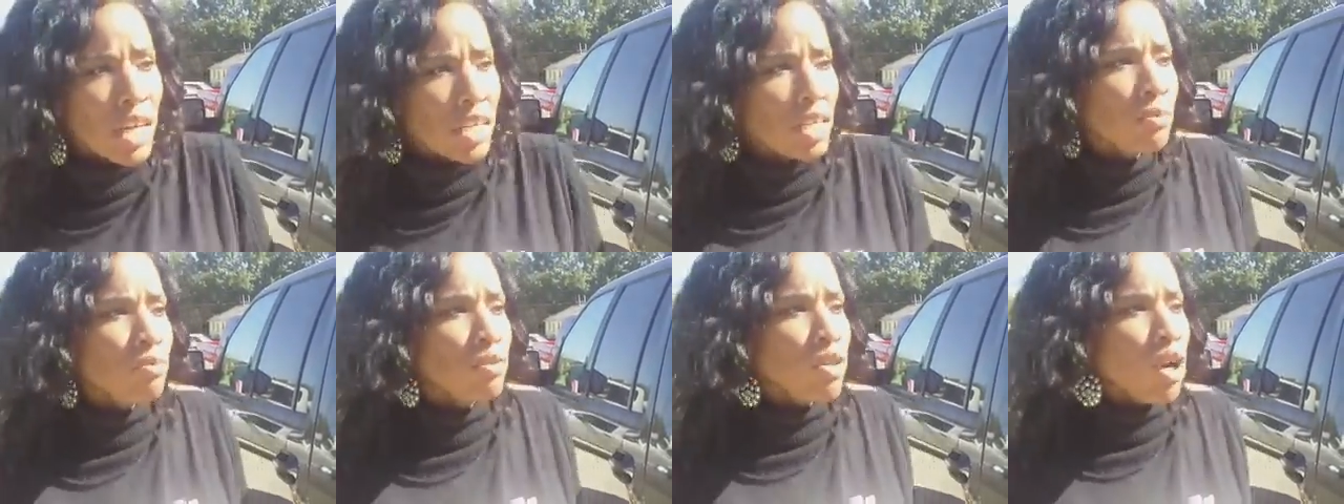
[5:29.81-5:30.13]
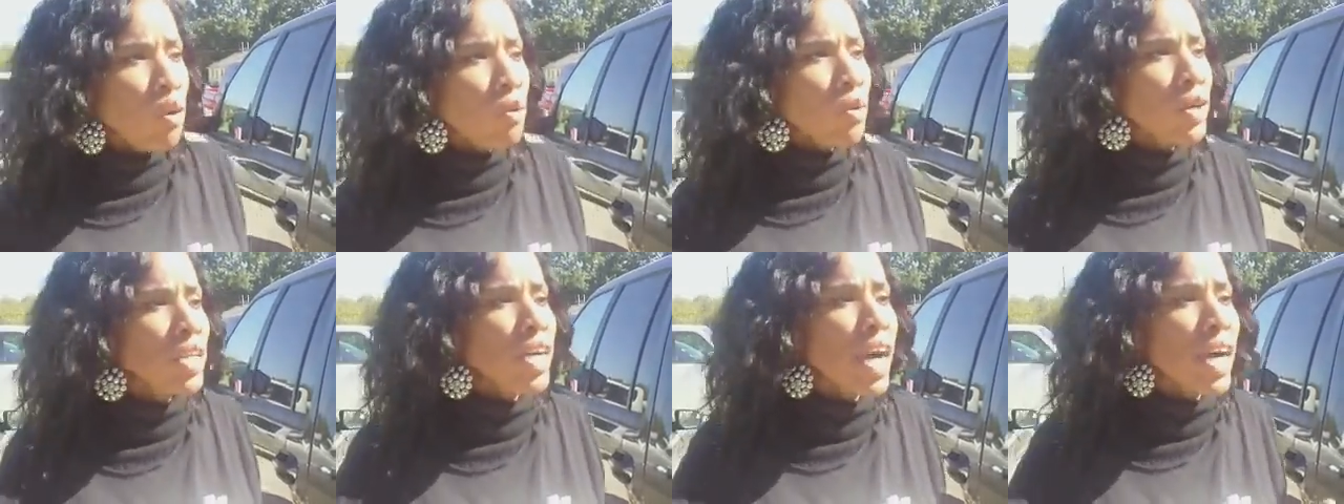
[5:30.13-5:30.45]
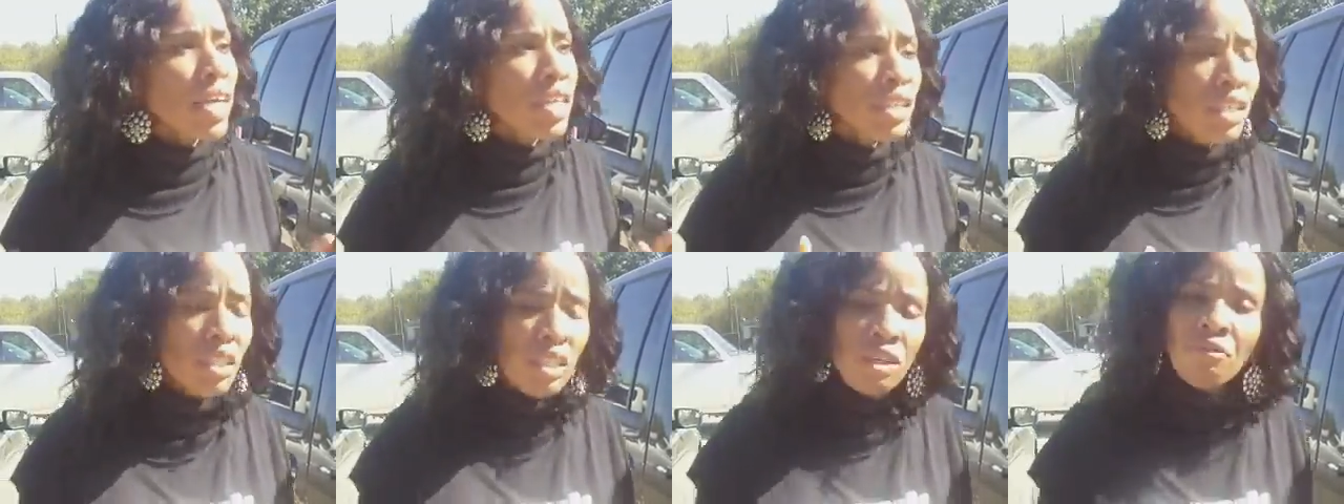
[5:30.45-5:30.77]
Let them know we
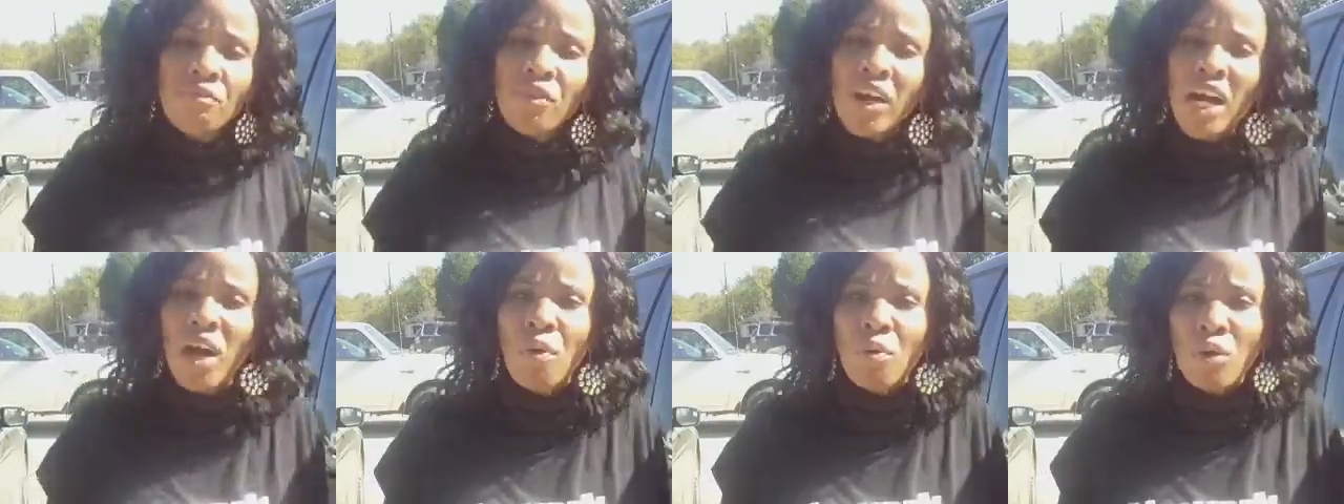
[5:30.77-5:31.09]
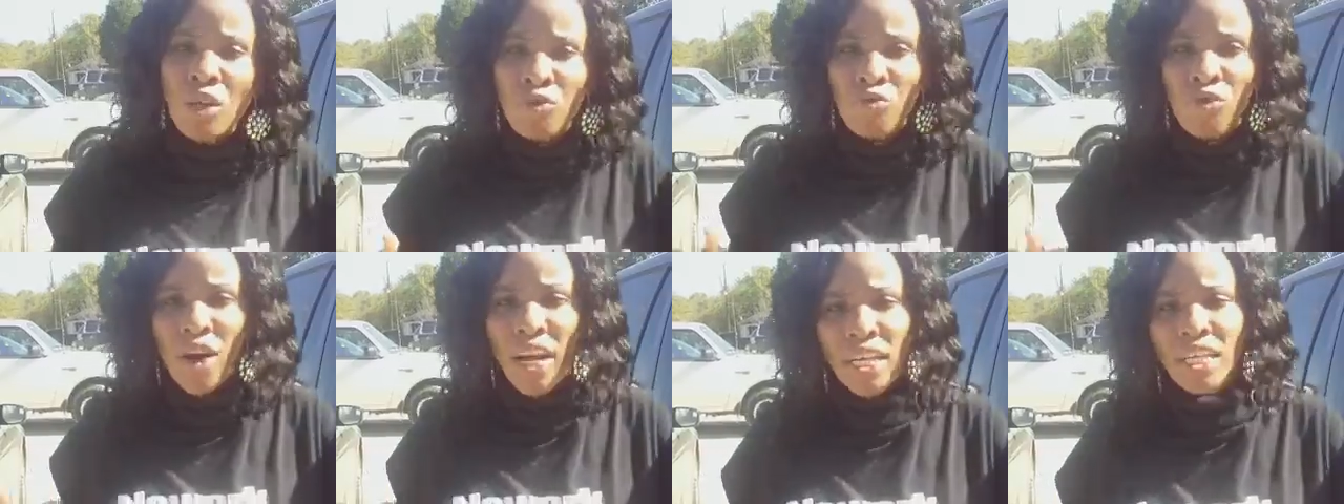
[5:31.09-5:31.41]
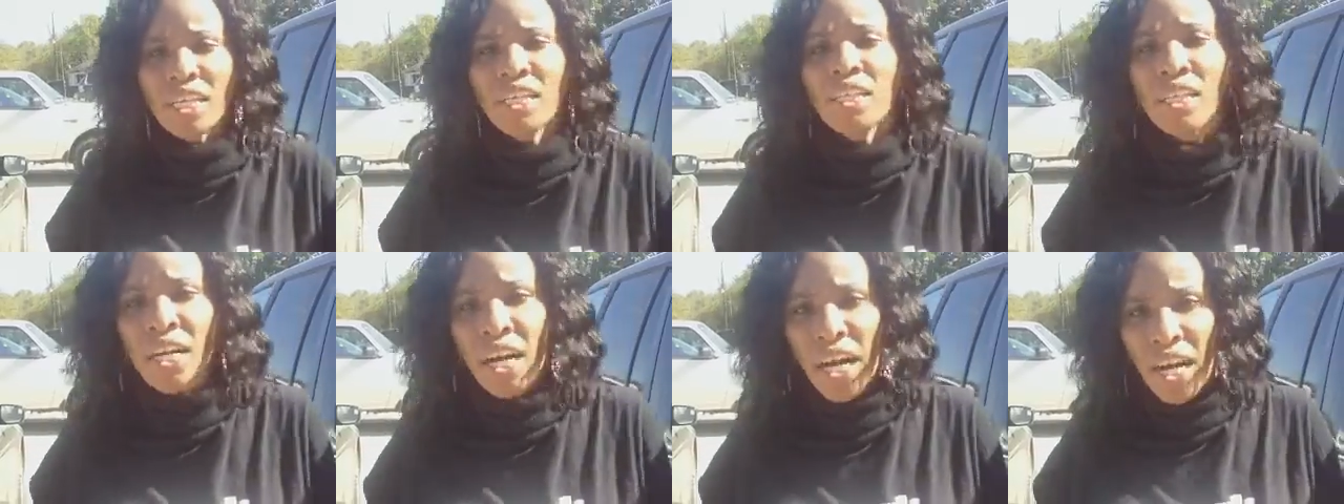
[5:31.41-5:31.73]
identify and we
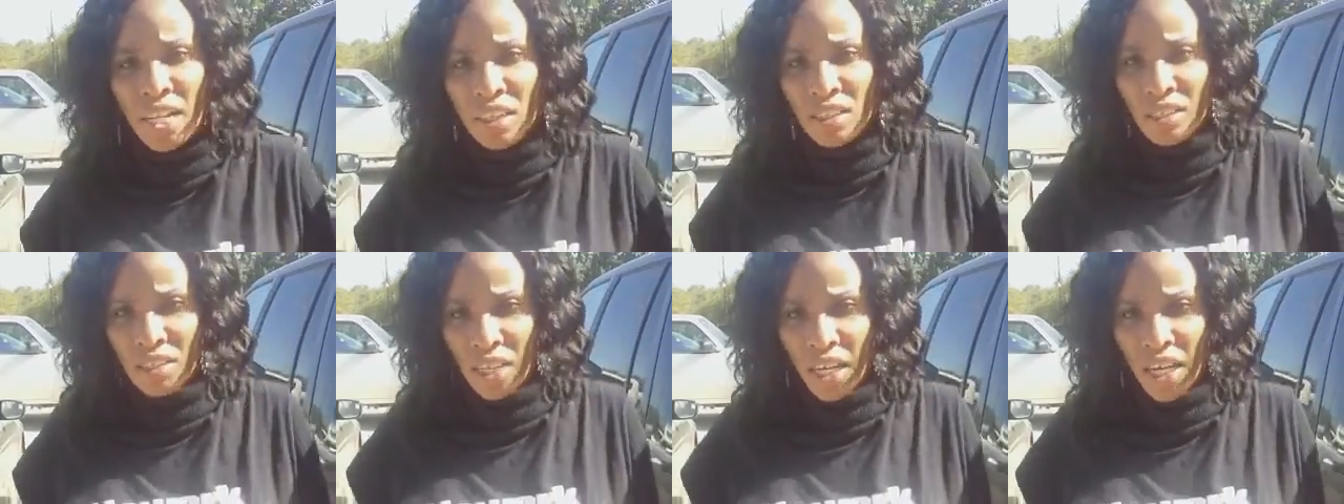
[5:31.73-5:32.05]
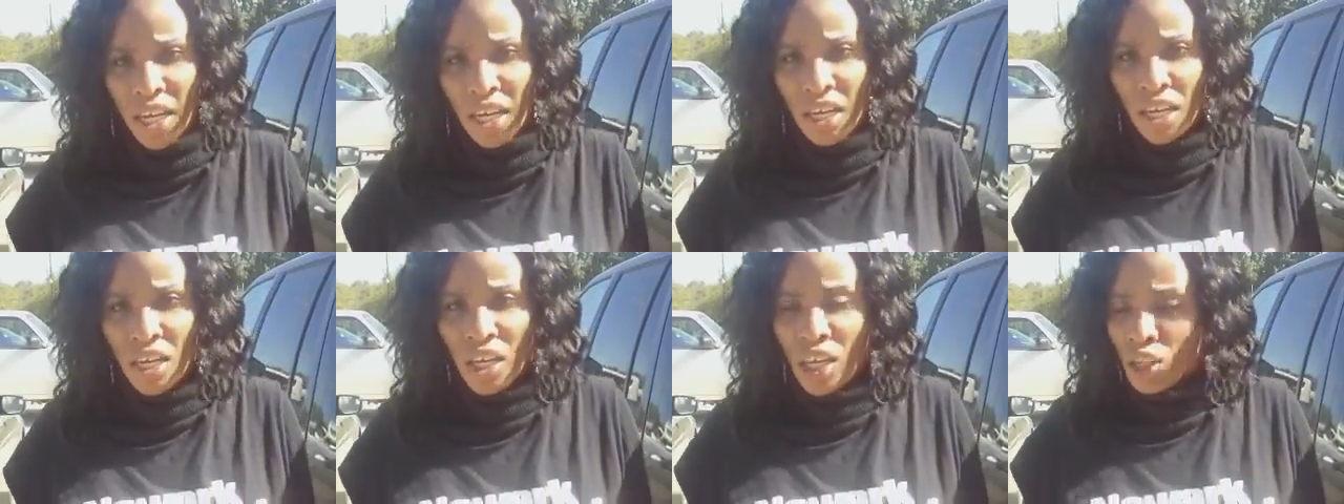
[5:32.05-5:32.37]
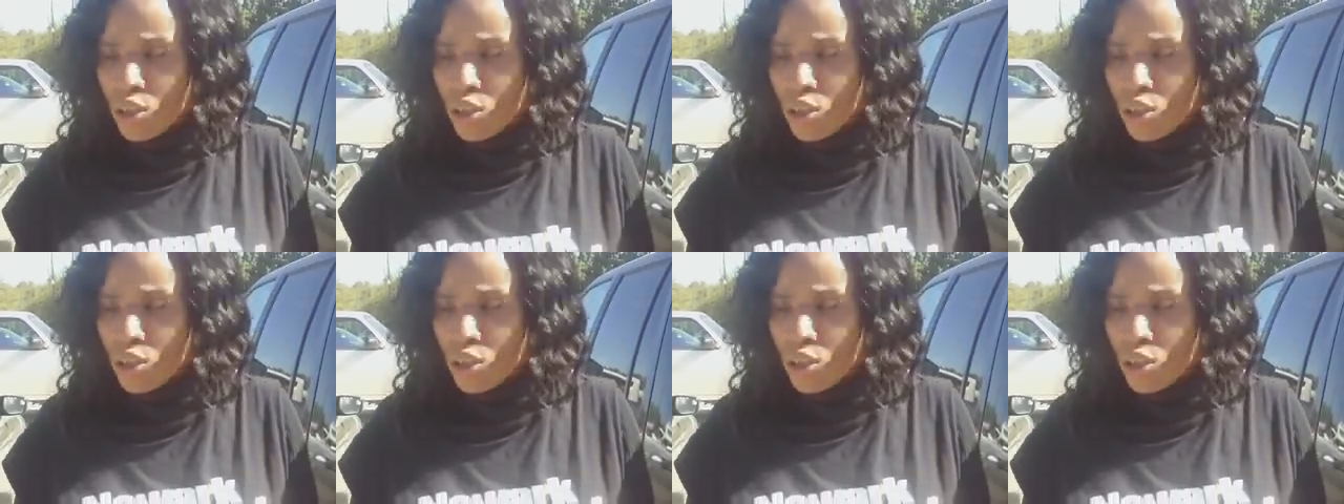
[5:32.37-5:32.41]
recognize that.